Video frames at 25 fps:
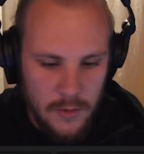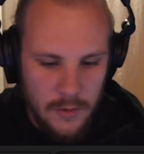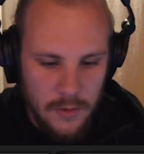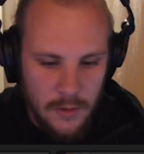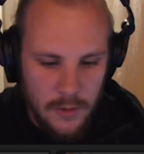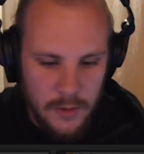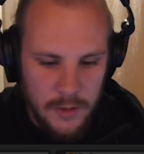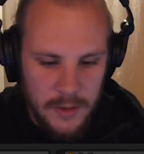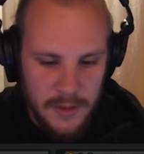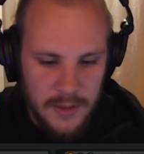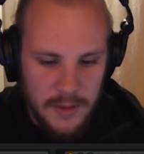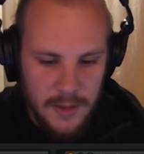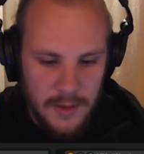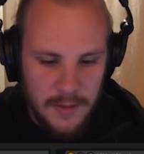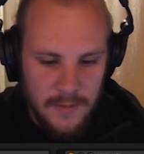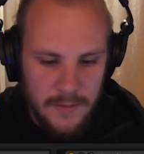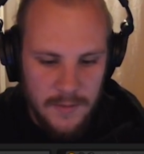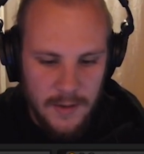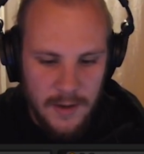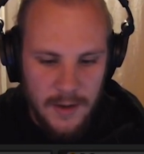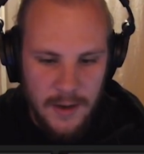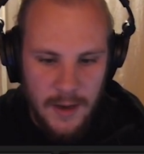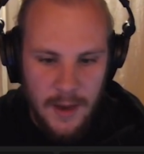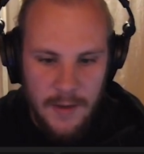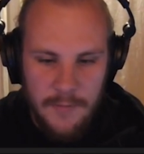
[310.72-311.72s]
Other than that,
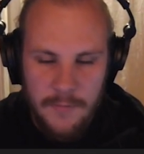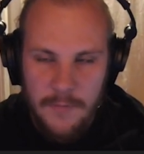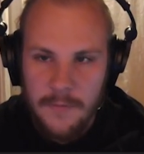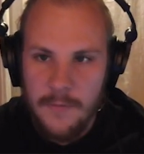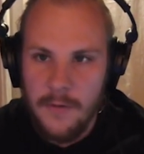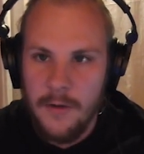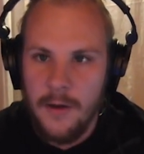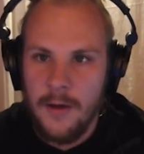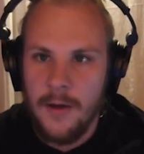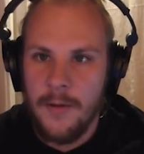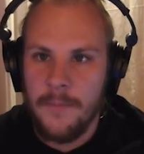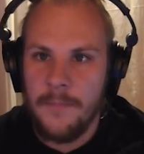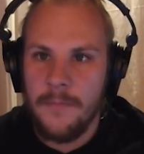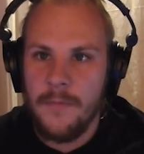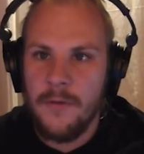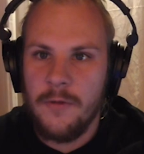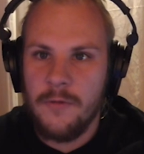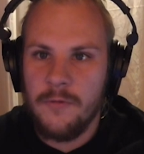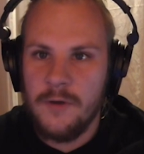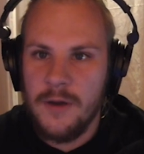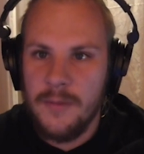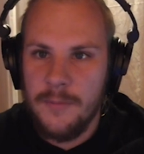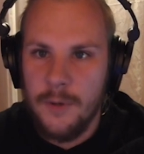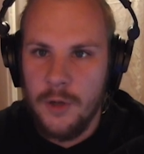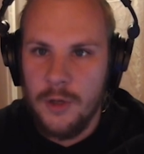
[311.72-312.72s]
I have
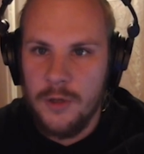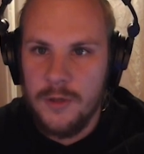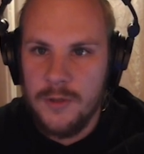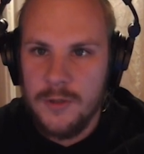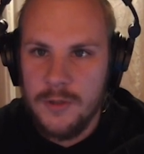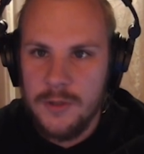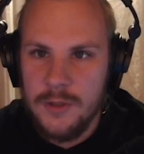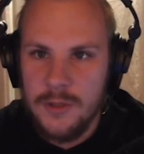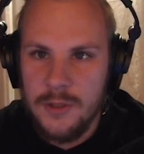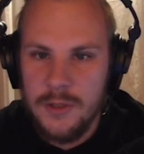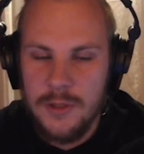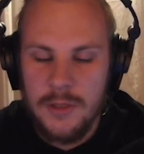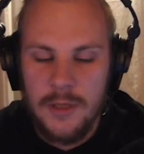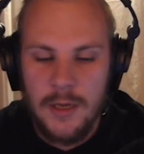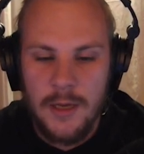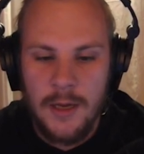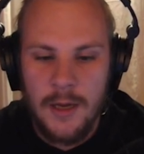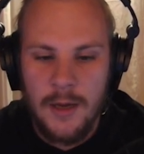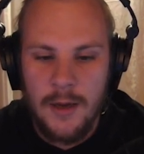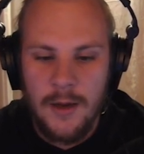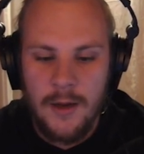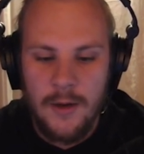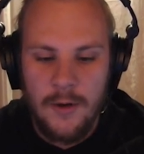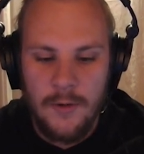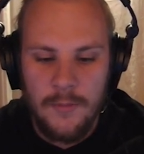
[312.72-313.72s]
3 monitors
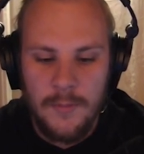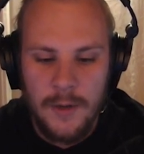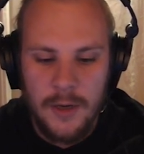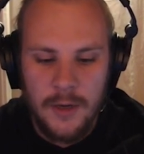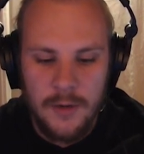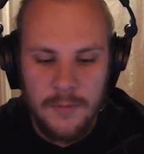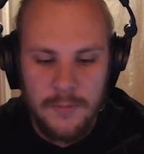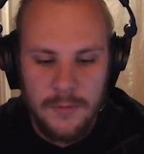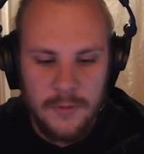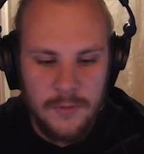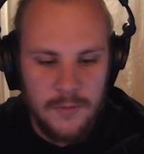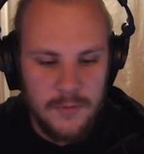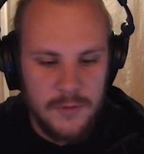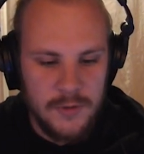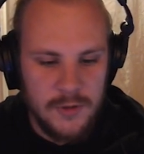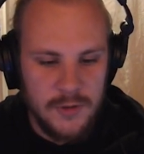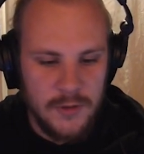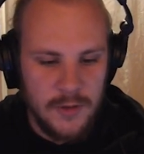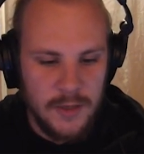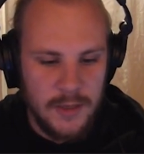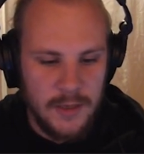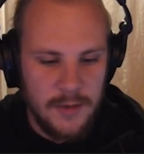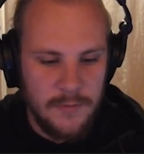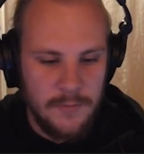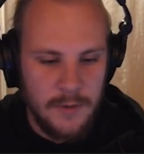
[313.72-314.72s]
on my computer. So
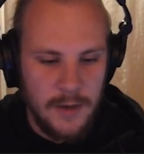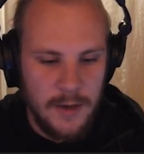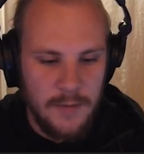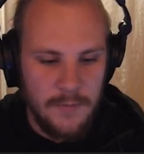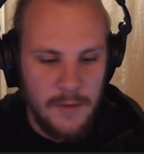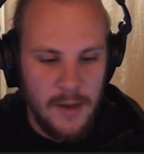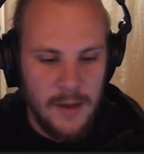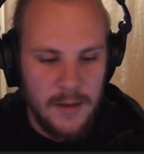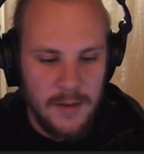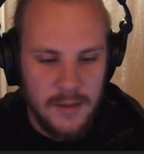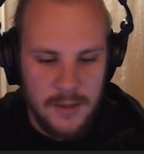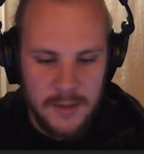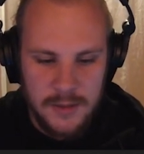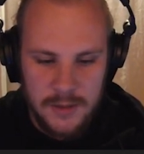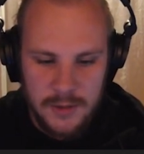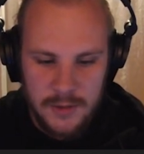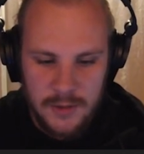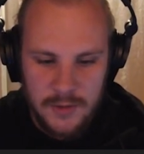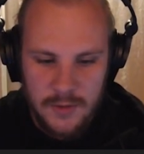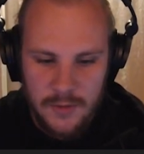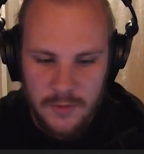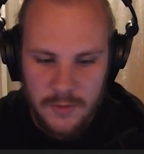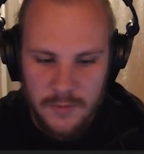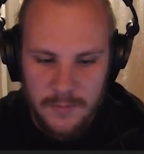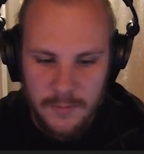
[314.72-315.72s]
here we have Analyzer's
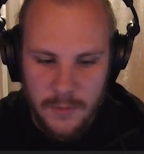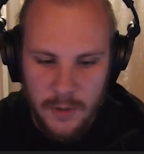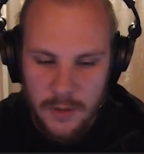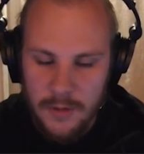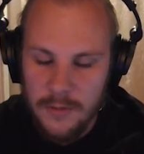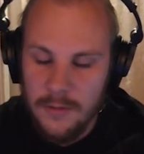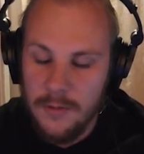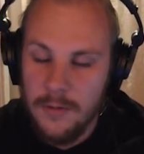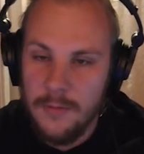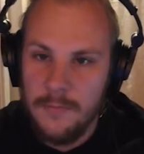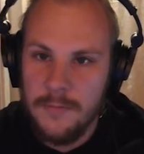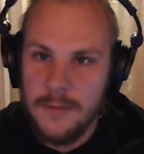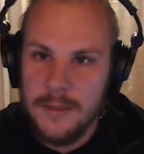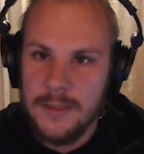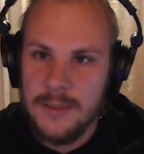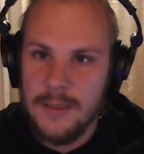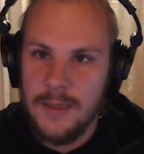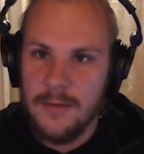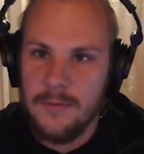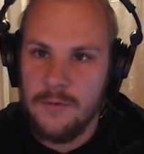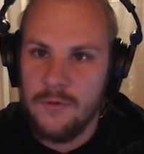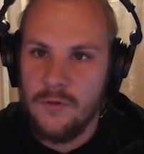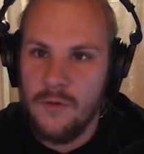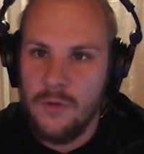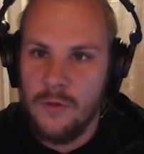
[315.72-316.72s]
third mon, which
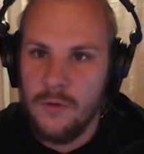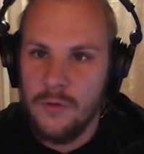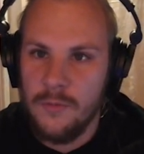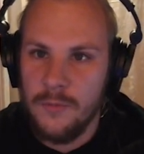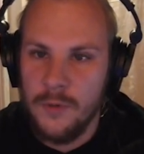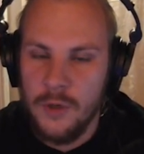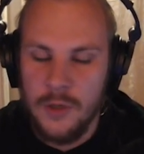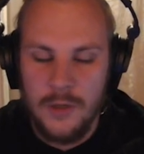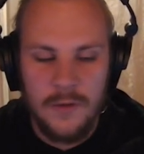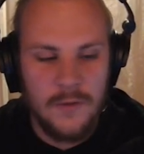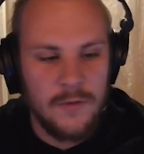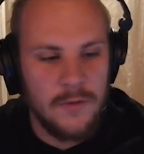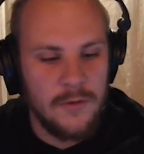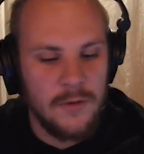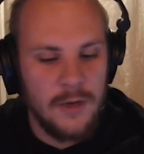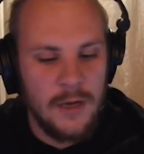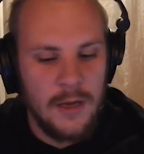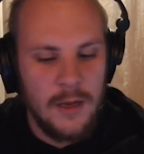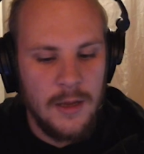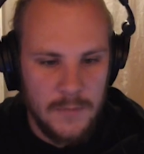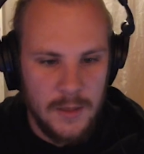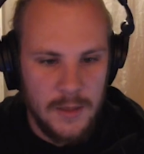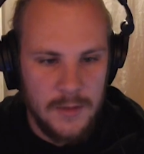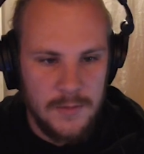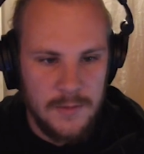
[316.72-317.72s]
stands for third monitor.
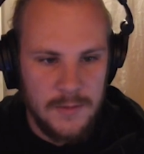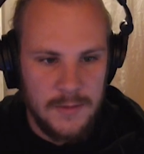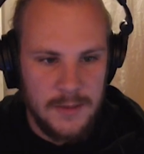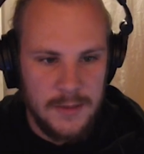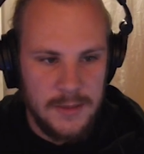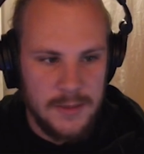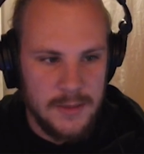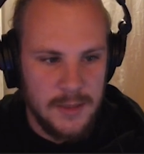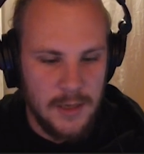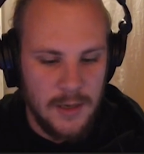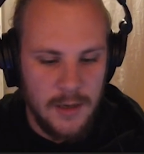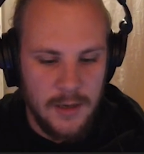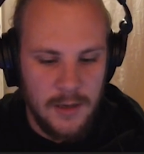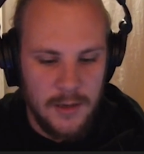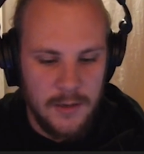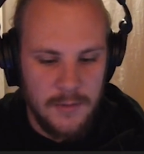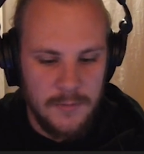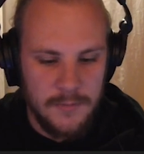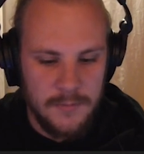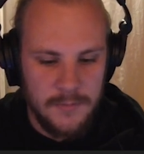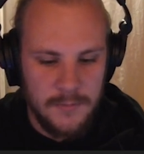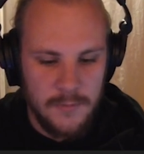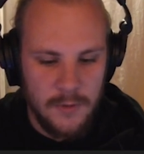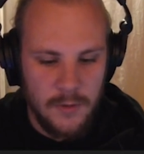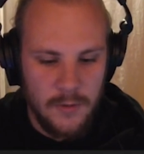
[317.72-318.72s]
These are
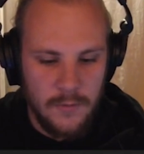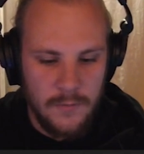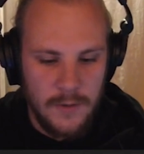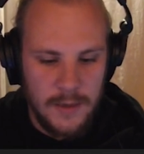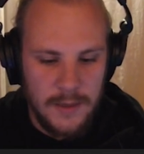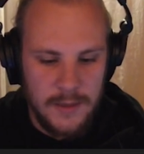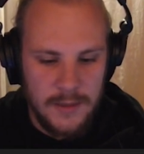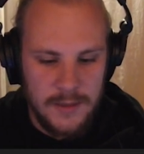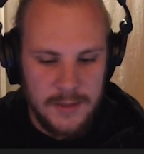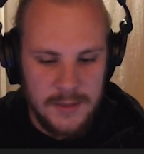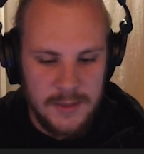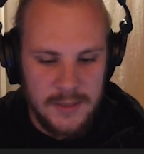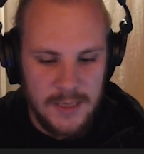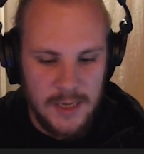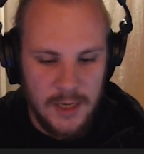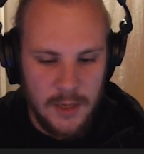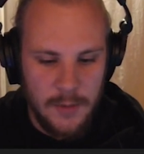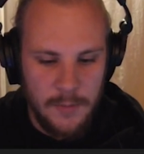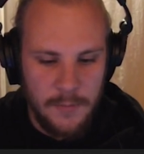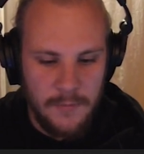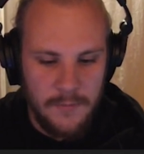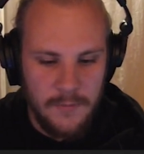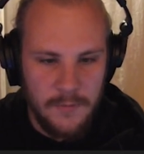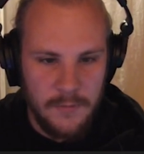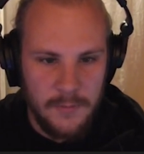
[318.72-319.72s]
already set
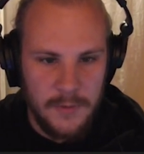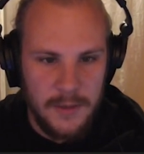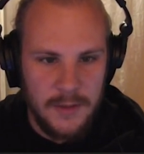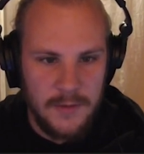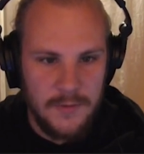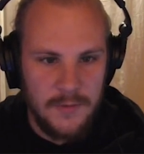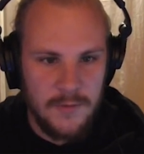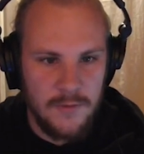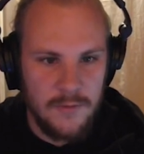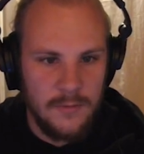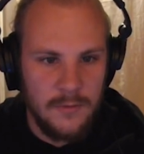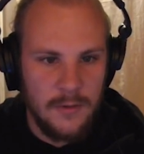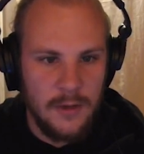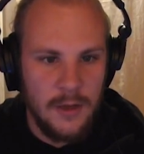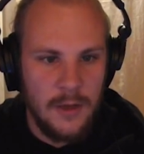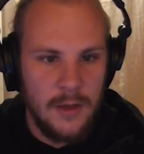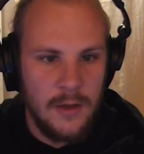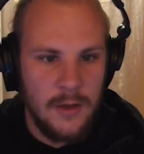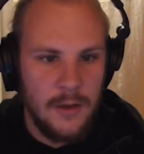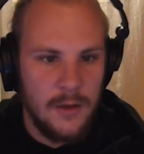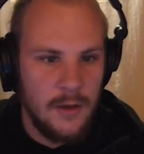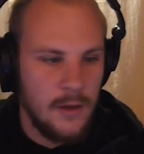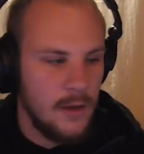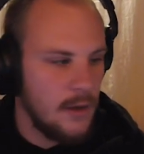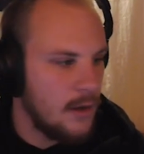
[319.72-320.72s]
up for me to
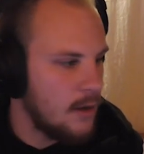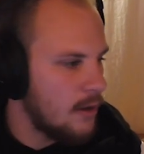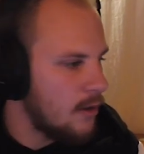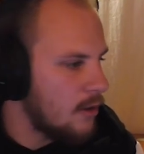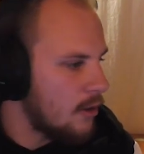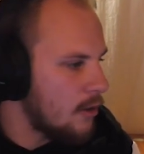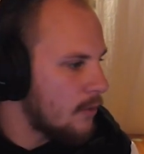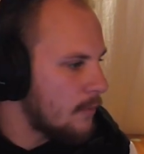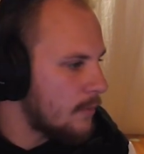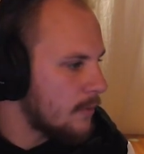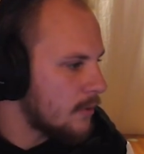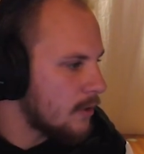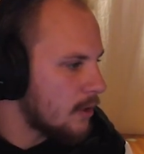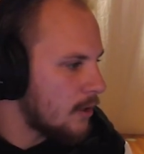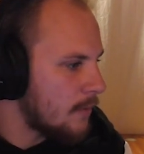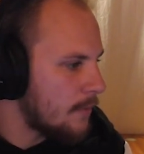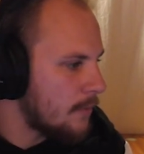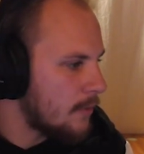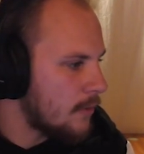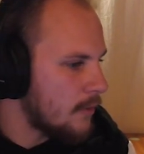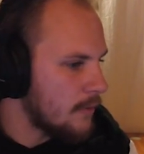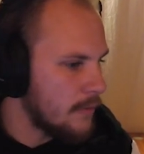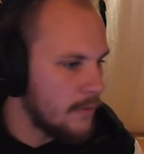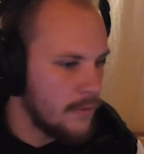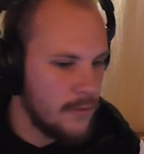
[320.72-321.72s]
open up
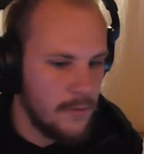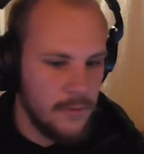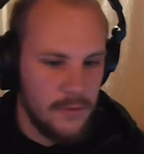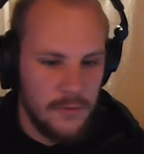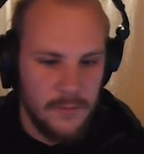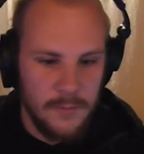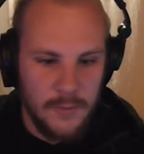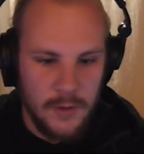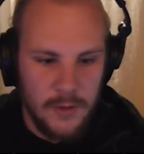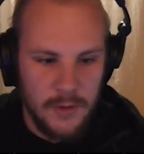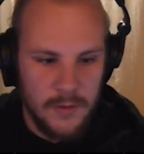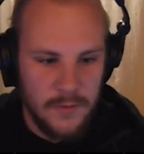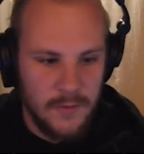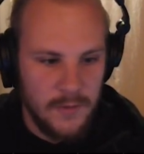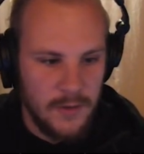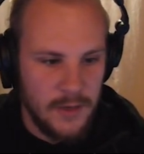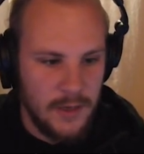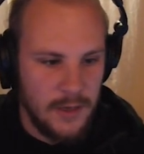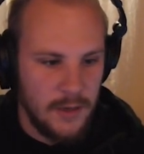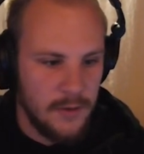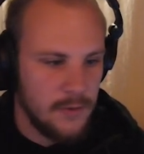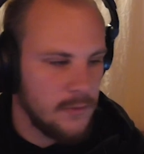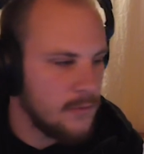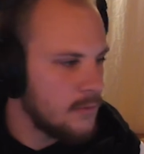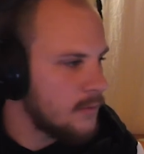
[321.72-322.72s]
on the third monitor
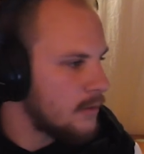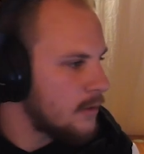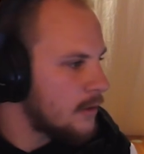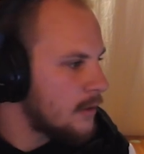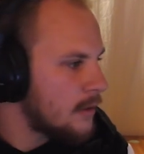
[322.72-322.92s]
here.